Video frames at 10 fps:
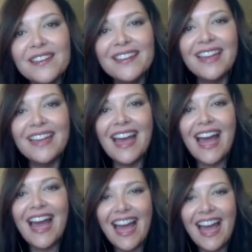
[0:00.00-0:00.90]

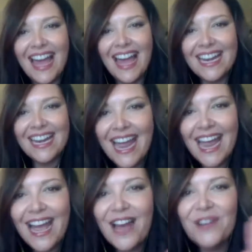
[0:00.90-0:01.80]
Mm-hmm. And
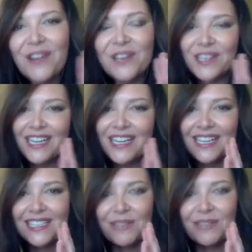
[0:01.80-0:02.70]
now you're
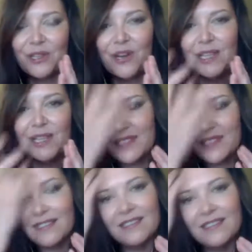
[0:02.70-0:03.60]
connecting with your
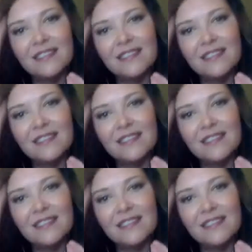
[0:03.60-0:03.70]
husband